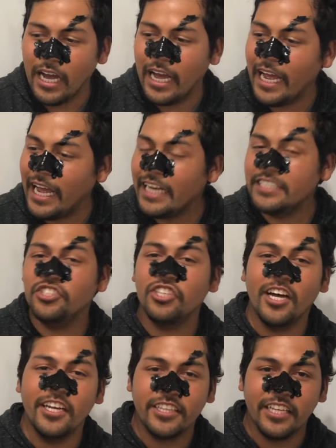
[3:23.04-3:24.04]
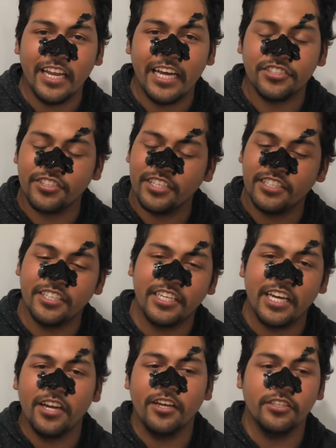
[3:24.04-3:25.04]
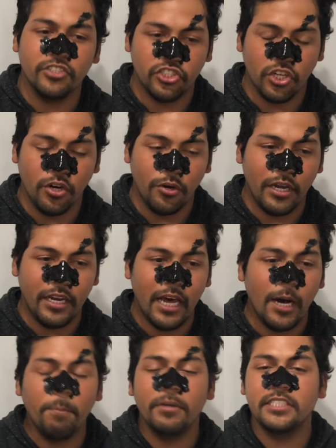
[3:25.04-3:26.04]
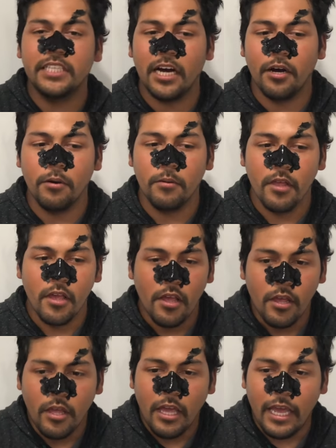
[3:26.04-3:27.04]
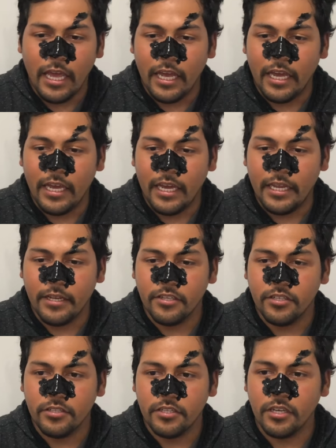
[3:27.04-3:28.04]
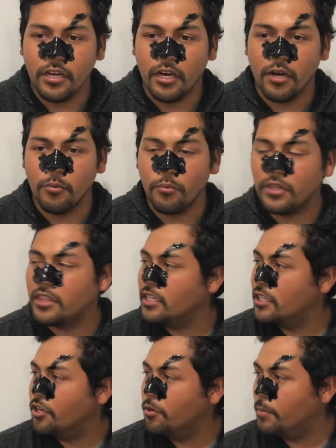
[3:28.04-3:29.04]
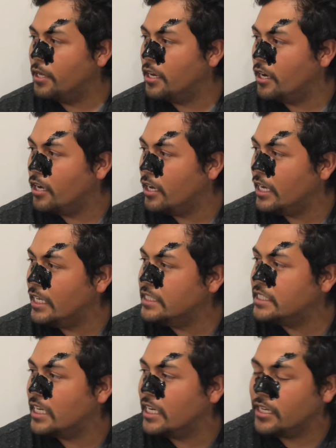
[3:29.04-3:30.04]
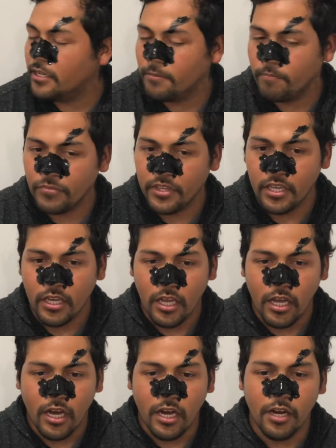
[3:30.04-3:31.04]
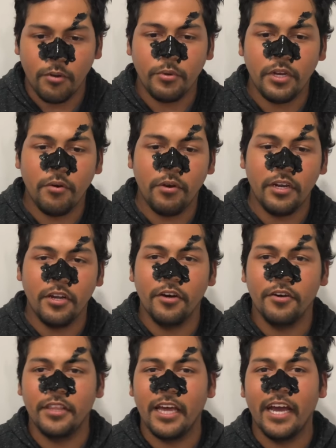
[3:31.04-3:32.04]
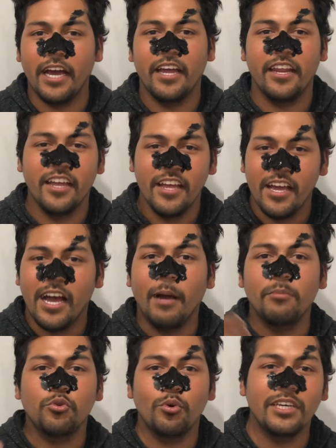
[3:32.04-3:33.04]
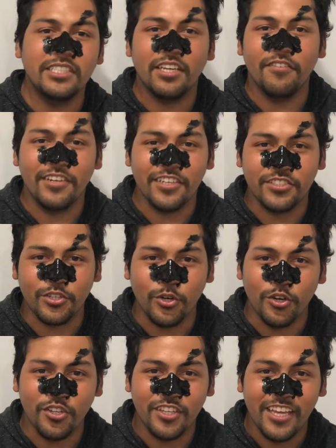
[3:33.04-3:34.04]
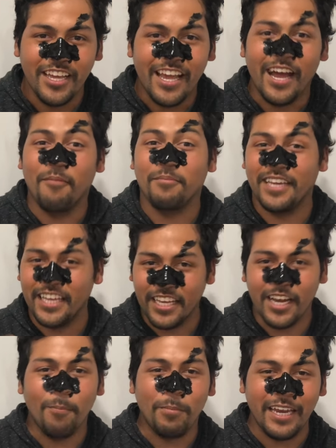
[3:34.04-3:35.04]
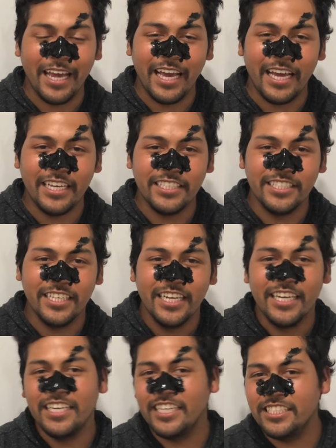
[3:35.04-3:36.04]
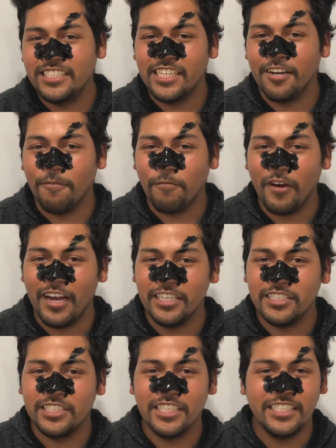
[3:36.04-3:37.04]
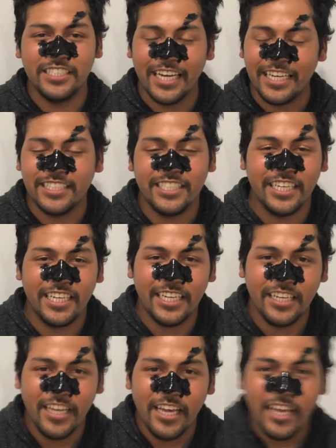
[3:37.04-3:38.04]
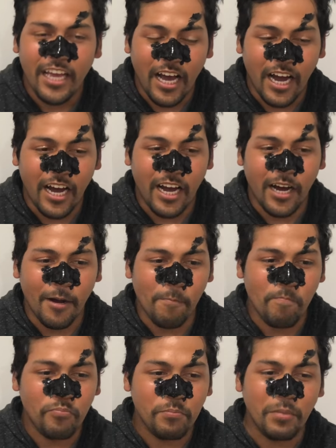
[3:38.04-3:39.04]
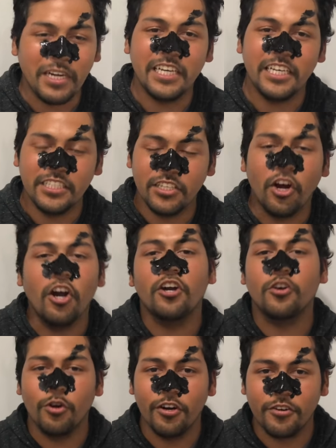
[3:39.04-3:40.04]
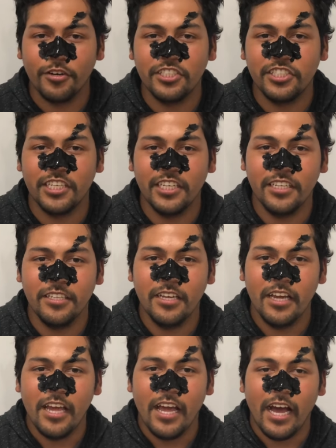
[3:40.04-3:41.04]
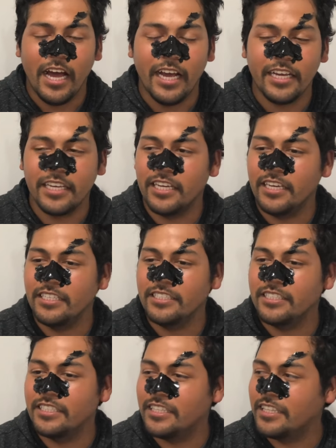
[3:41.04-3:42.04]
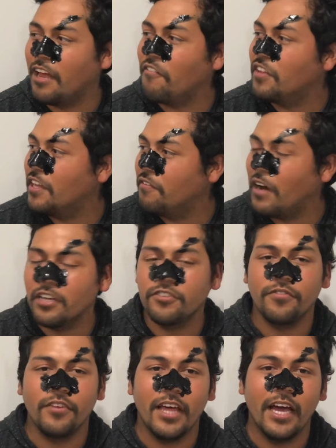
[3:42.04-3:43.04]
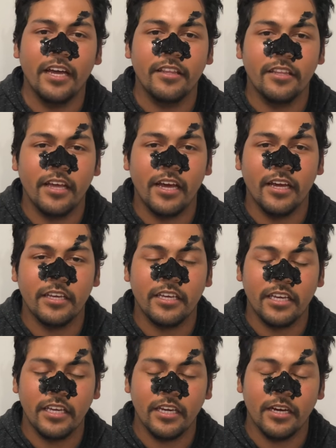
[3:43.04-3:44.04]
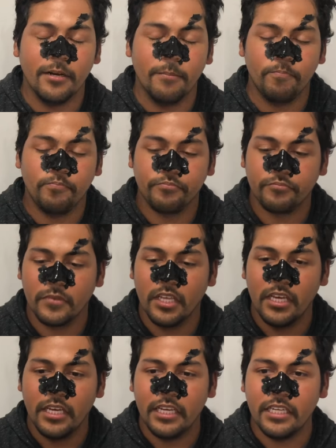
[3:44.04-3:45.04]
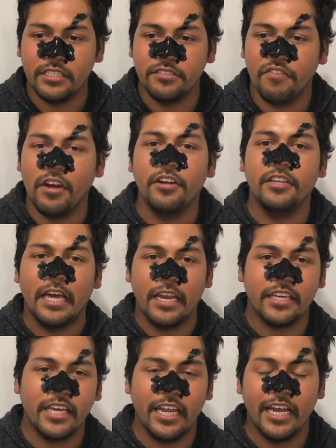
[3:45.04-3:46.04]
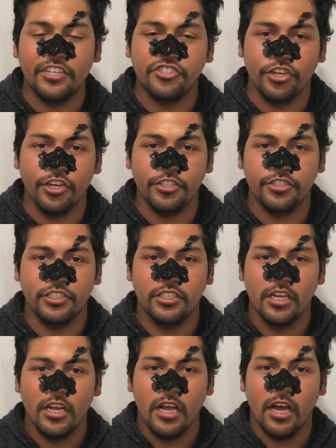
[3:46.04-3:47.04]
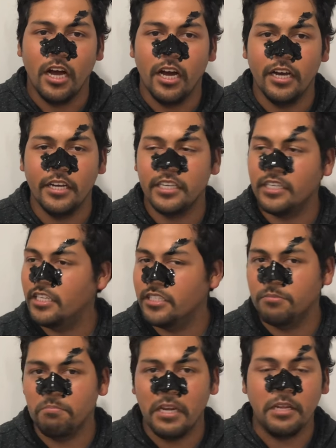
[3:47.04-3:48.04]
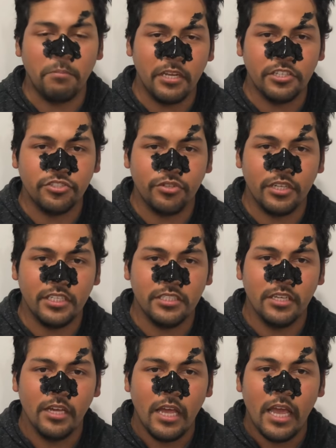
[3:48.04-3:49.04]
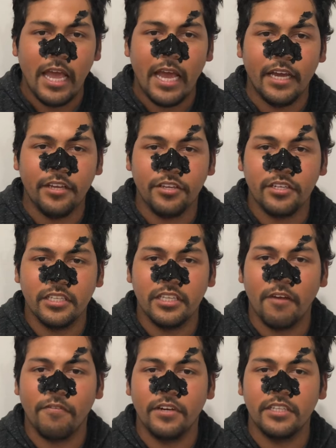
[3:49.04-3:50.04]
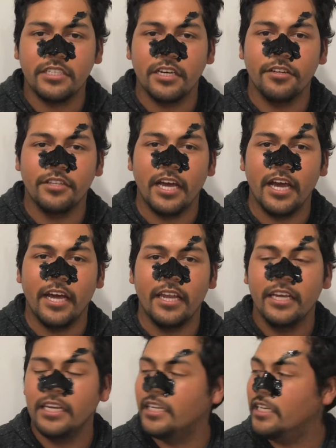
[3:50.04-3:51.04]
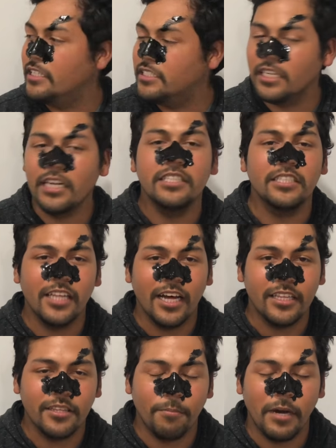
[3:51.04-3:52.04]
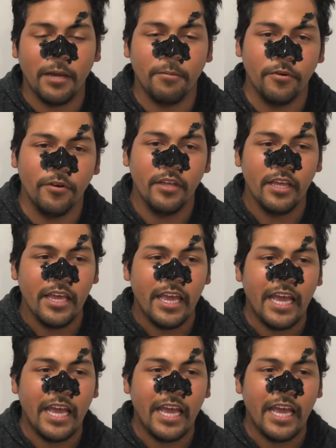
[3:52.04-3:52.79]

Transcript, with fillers: I asked Jonathan actually to get on the show and help us out, and with a little bit of insight. Uh, we already know that I'm 27 years old. I'm getting up in age. He's still fresh. He's 19, um, but he's a hardcore Christian. I can definitely vouch for that. That he um, he's very dedicated at church. Uh, he does many ministries, and you can definitely tell that he studies a lot the Bible.